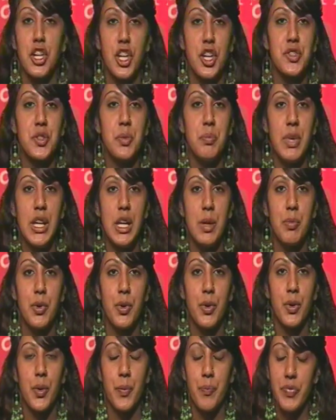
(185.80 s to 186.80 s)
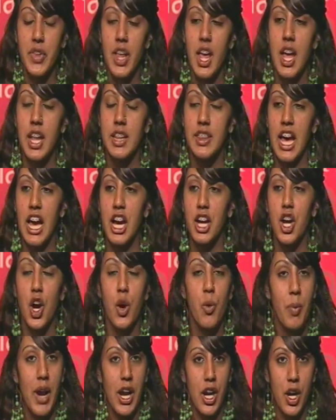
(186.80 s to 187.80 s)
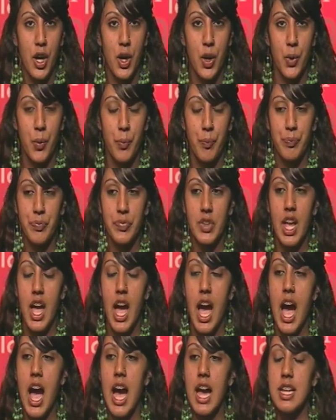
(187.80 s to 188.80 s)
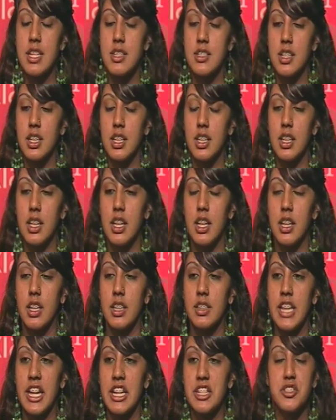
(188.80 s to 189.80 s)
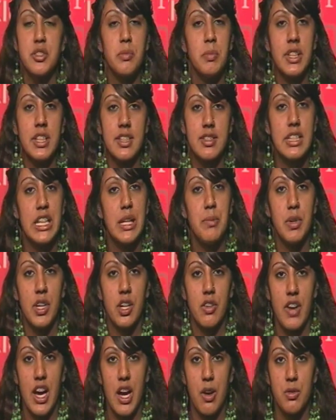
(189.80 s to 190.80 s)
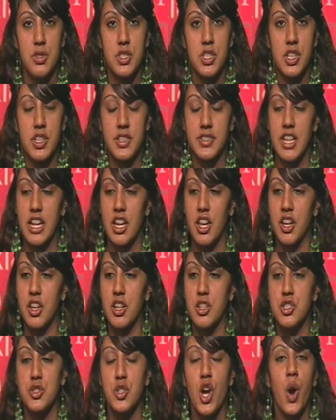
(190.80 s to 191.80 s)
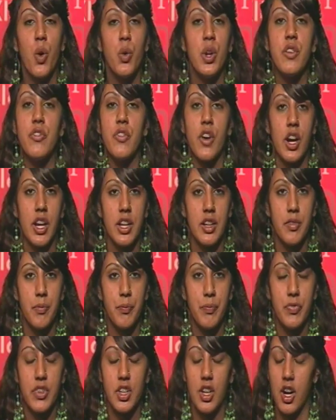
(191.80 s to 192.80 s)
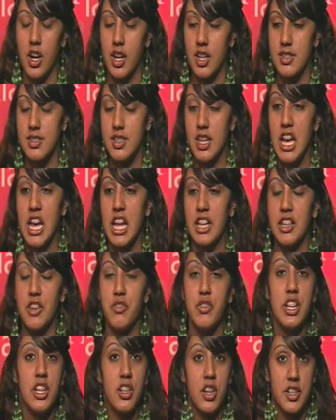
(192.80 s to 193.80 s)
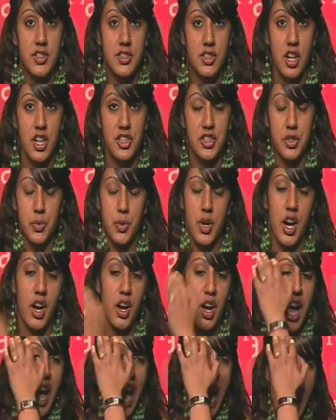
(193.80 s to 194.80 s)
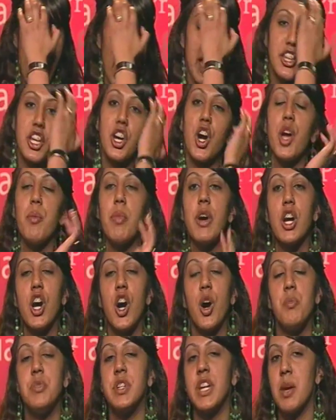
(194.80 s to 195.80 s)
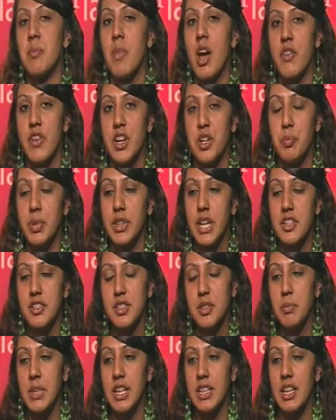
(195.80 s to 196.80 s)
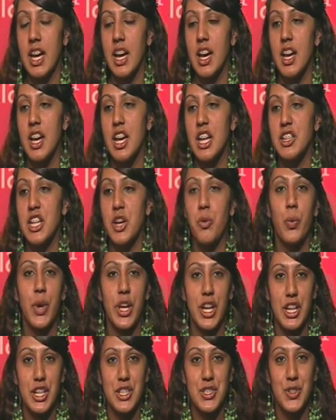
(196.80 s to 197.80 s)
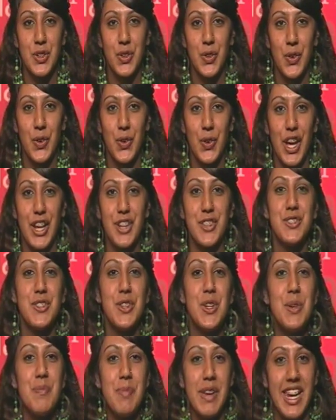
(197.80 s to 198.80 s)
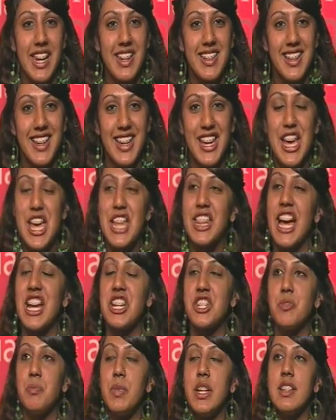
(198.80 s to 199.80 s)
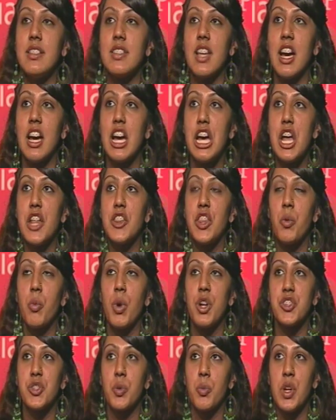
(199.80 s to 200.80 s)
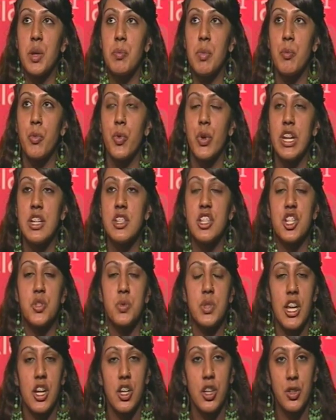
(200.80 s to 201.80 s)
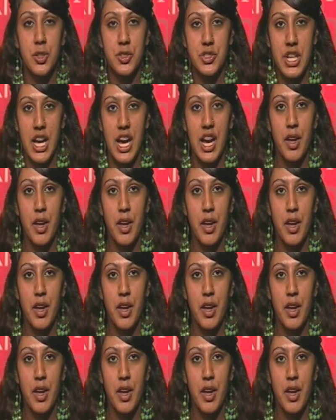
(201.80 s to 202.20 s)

know some people that go back home, and that doesn't mean they're sleeping around, because they're like totally fine guys. They're really nice guys as well, and they're going back home to get married. But that doesn't mean that they're weird or like stupid. That just means that they want someone a bit more in touch with their culture.